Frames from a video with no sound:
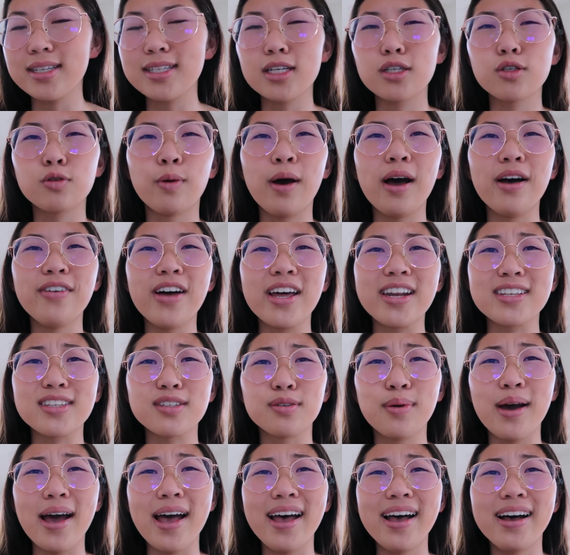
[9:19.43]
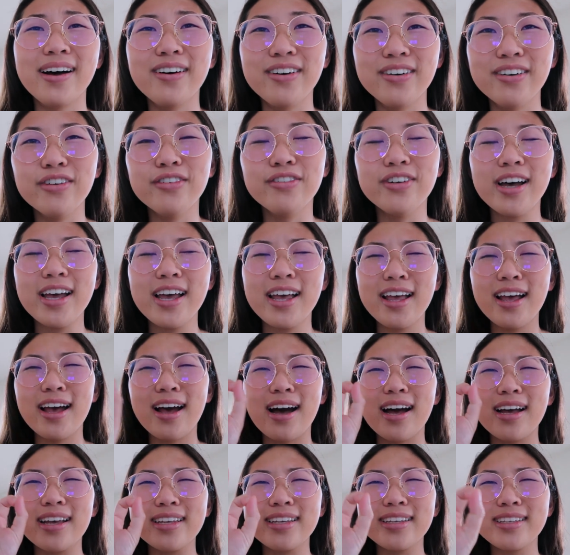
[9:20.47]
It's a 12 out of 12.
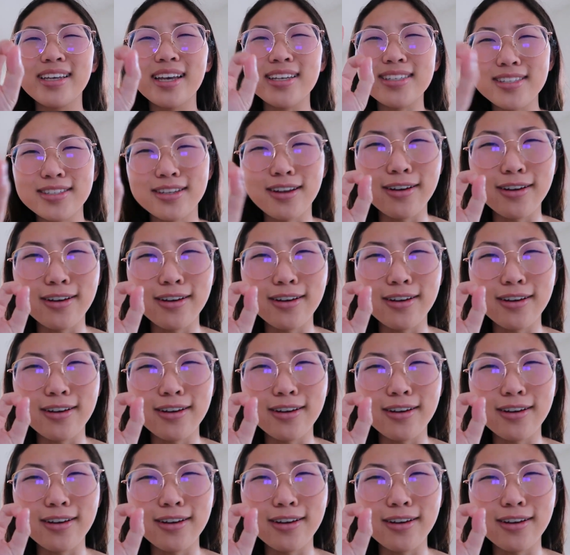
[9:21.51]
Yes,